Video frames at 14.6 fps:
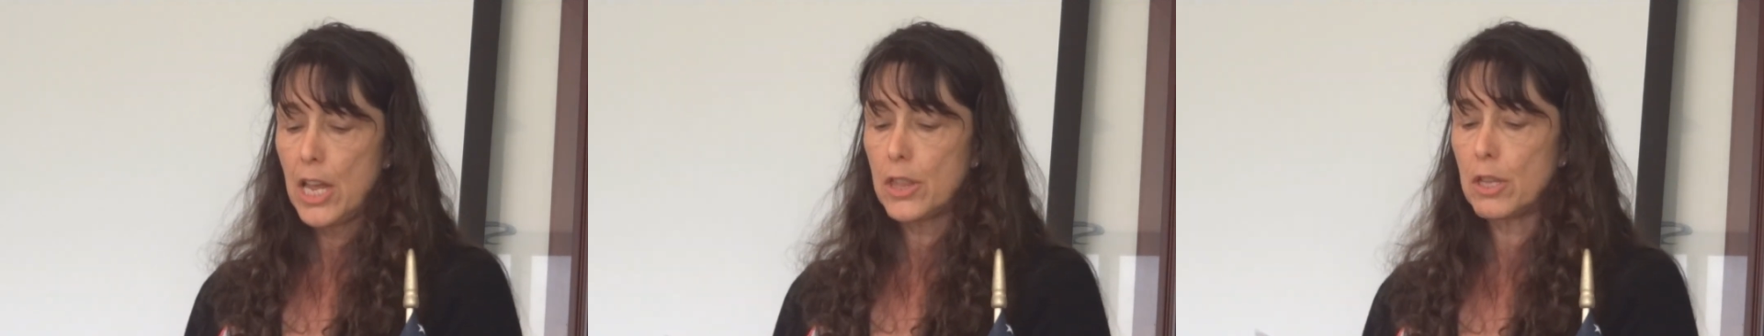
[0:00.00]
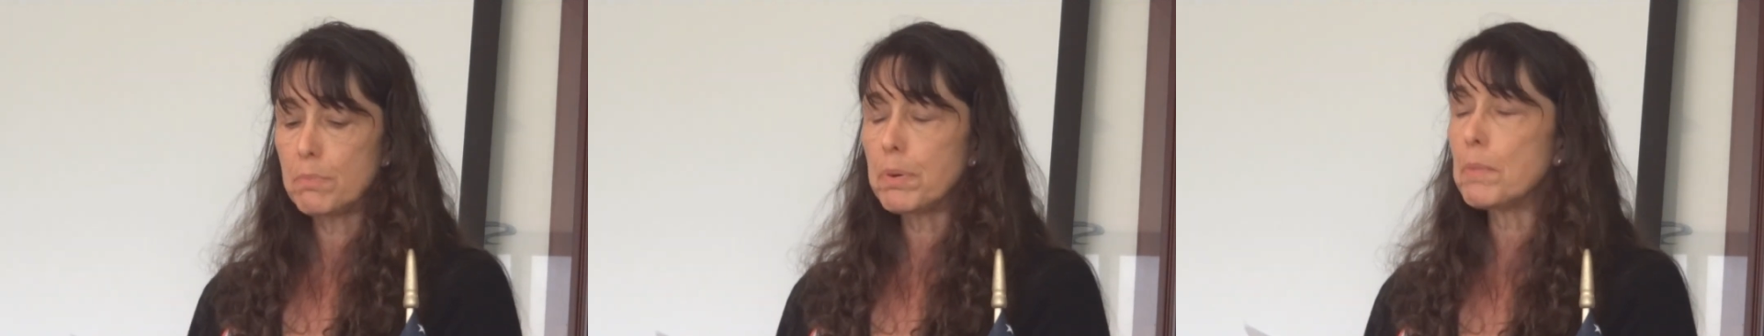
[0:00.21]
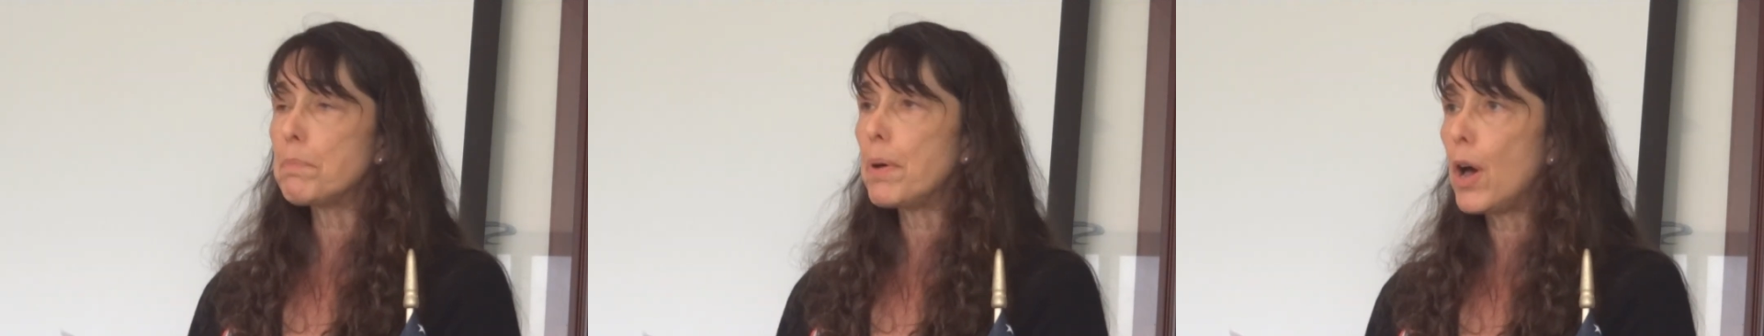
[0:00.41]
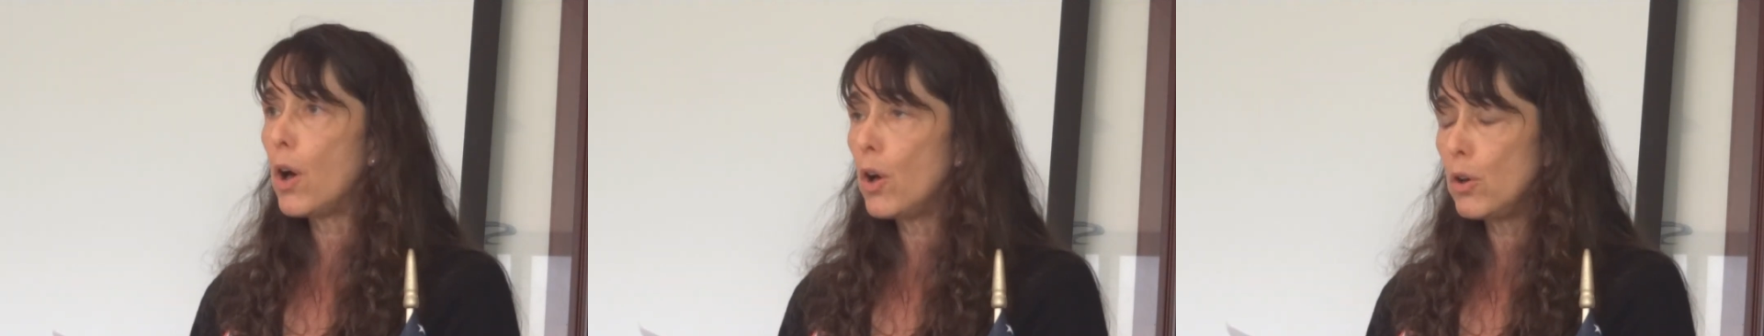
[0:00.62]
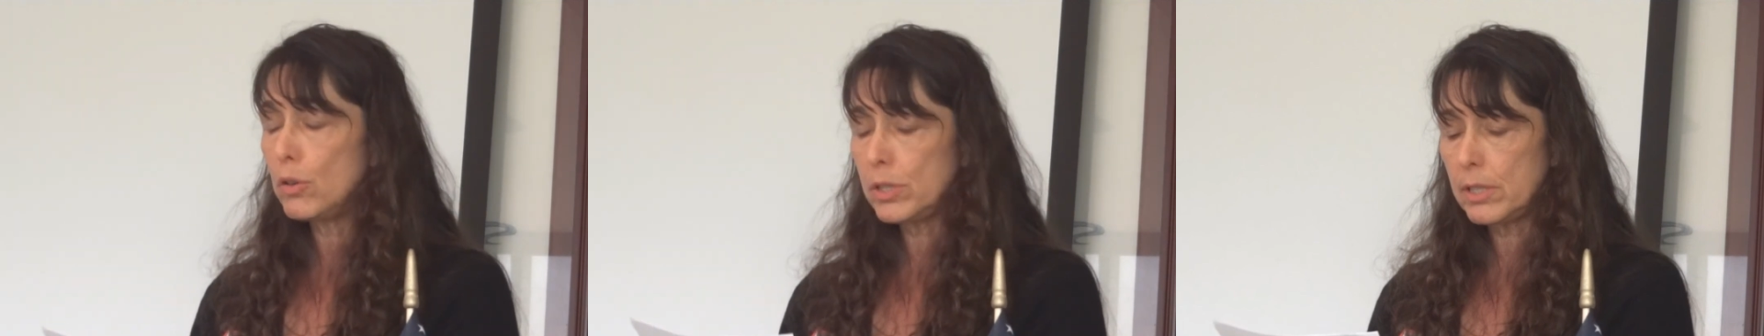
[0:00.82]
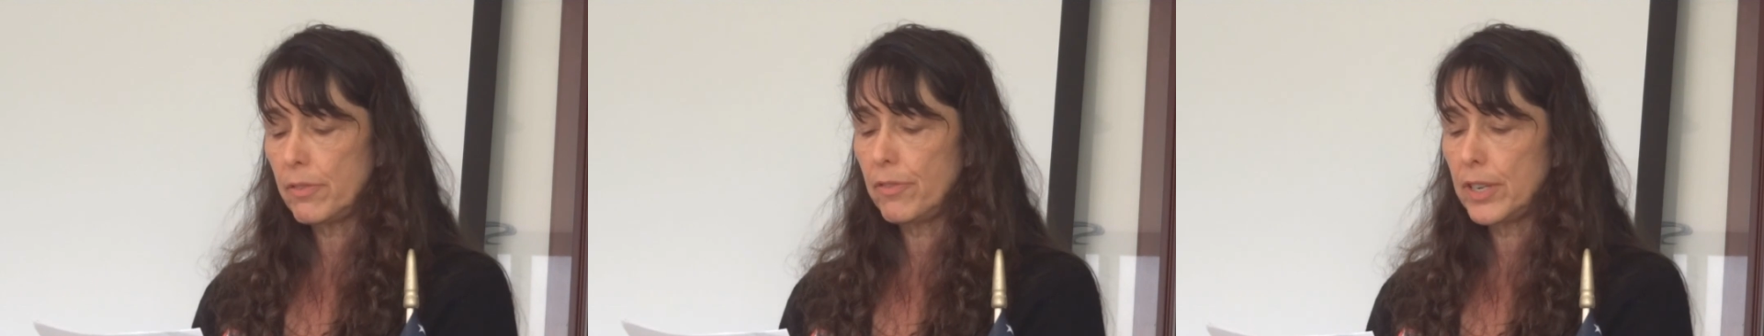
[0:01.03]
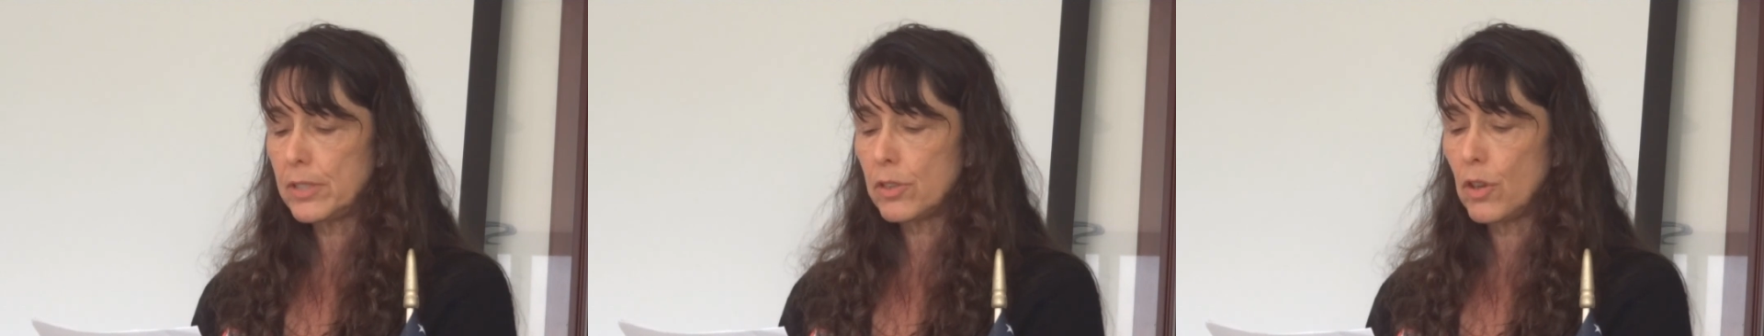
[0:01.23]
the proposed
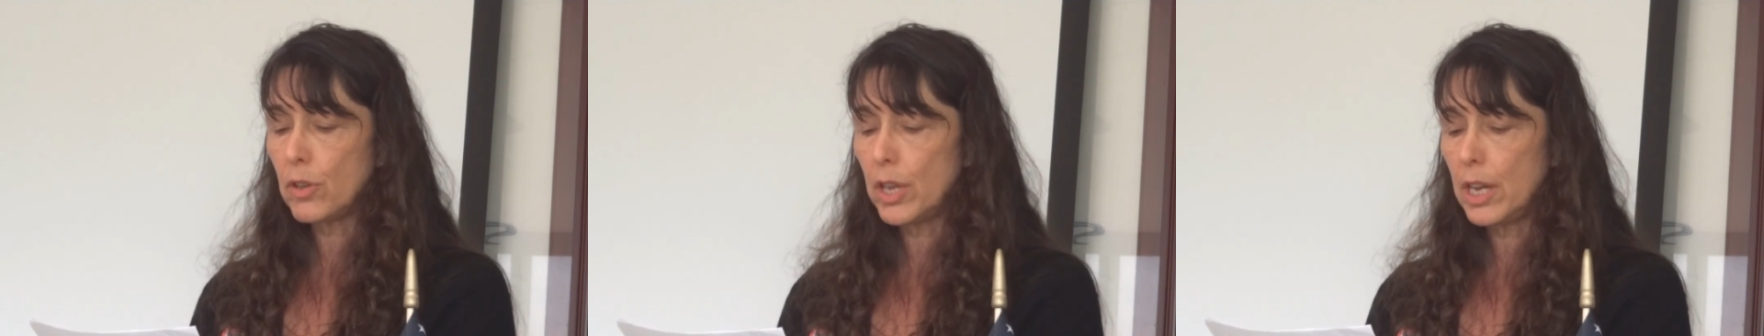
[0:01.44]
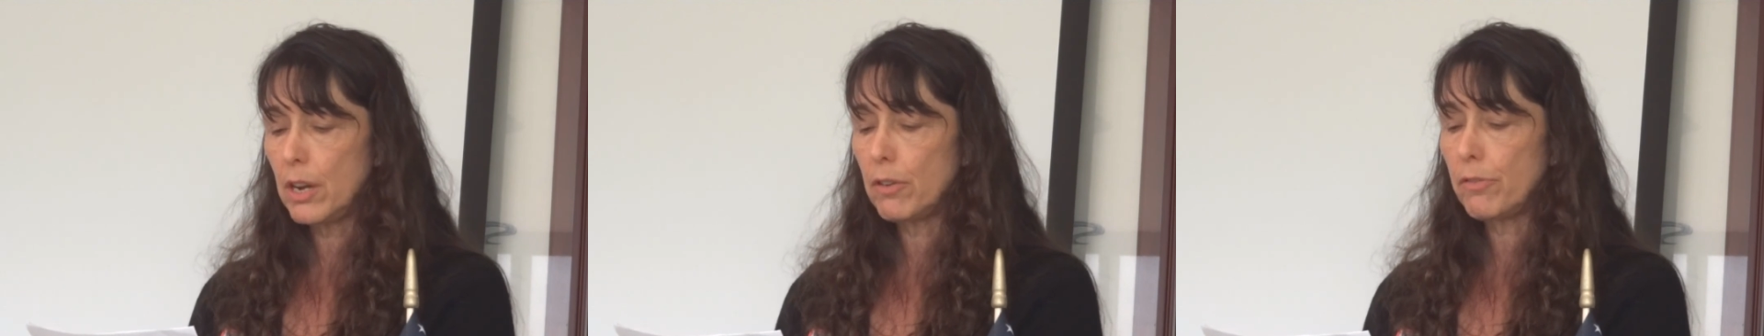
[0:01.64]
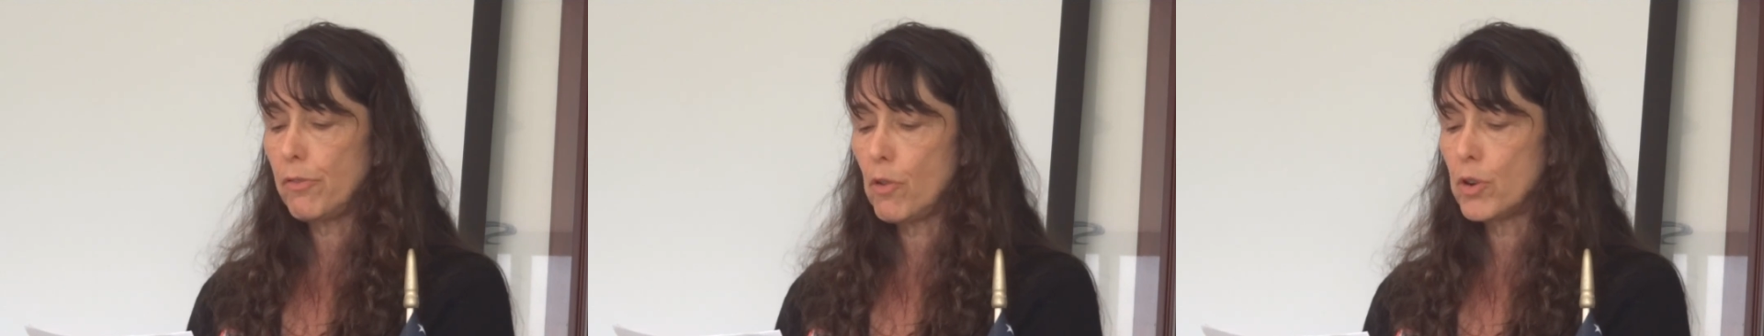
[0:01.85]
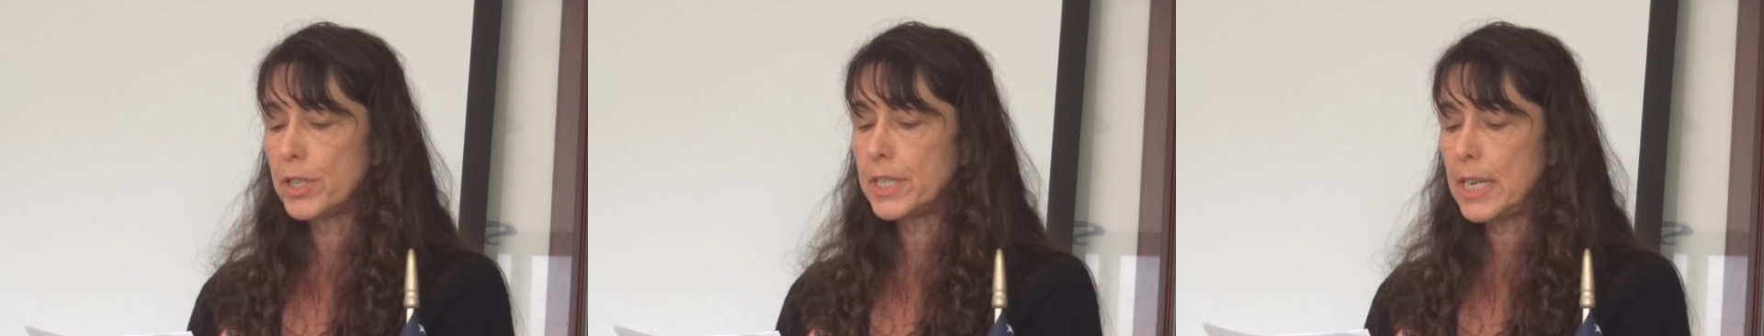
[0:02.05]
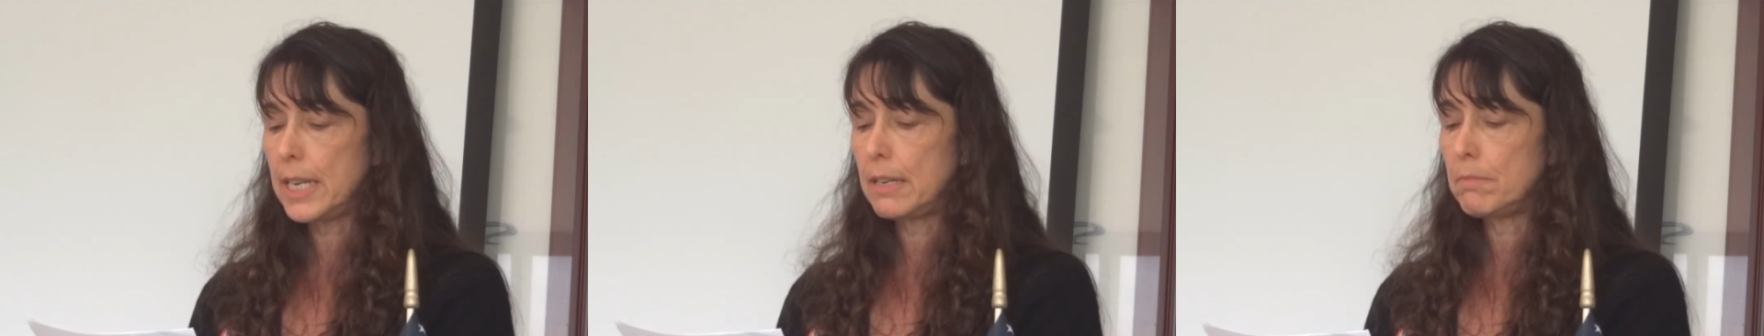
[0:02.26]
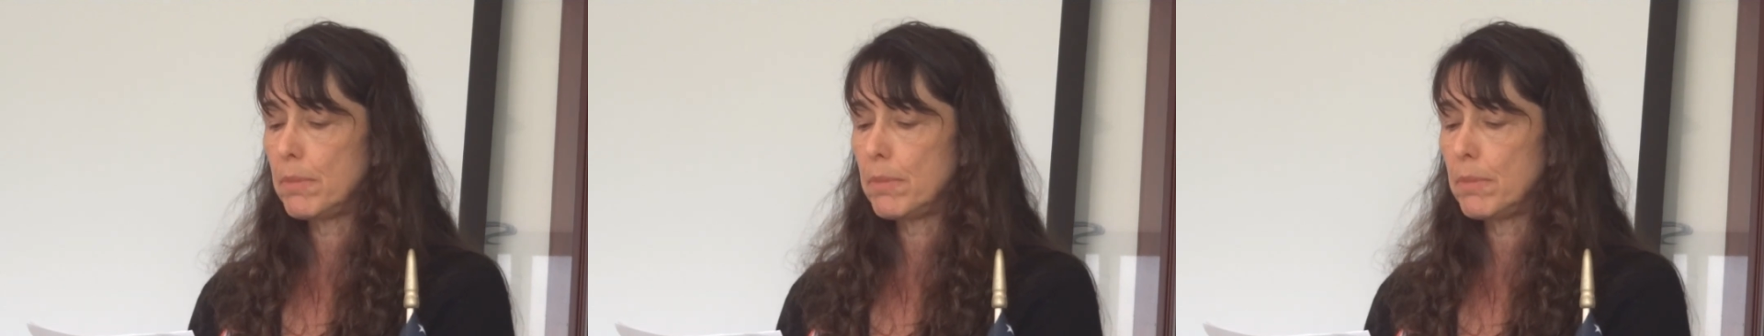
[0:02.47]
fiscal year 14